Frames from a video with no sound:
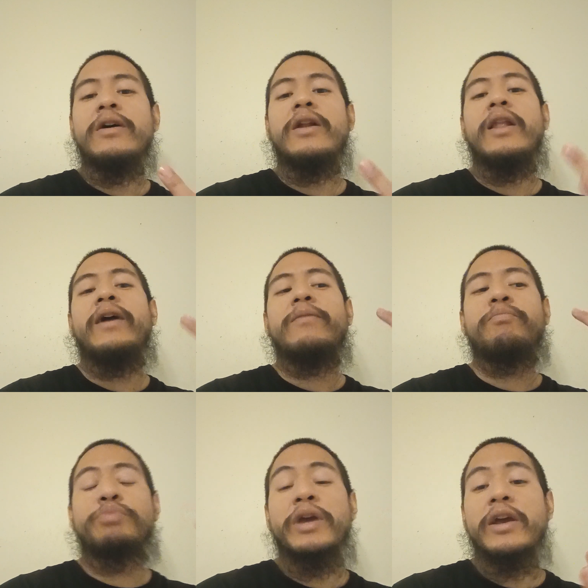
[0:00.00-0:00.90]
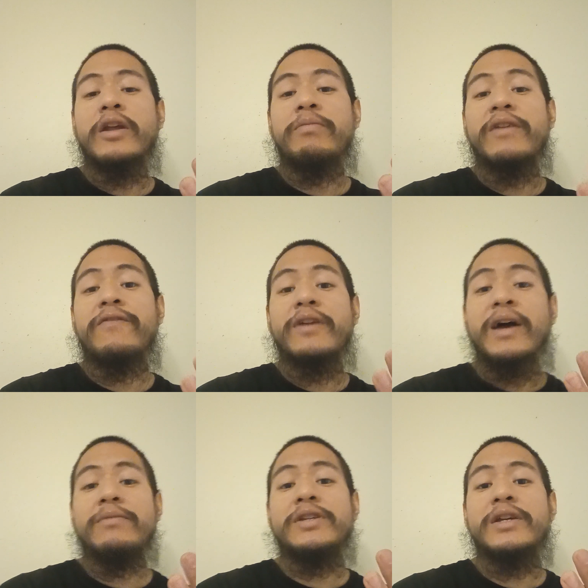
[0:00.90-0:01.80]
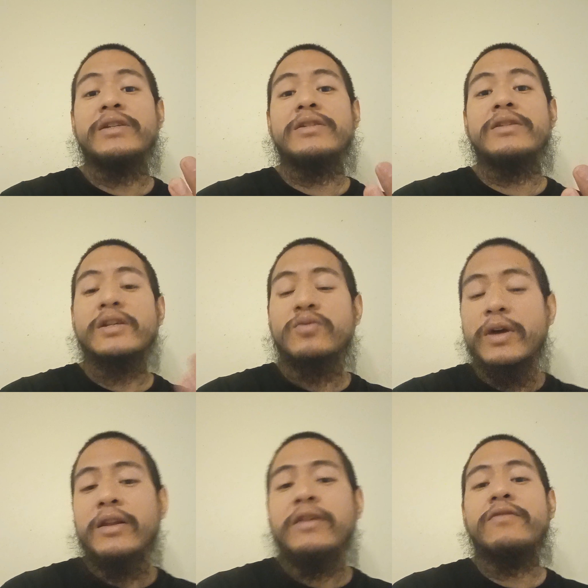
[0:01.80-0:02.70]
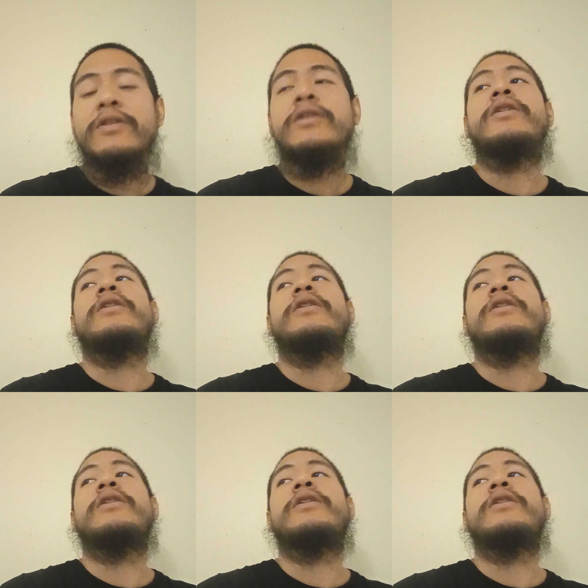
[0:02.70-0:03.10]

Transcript: a lot of picking up heavy objects, that's weightlifting,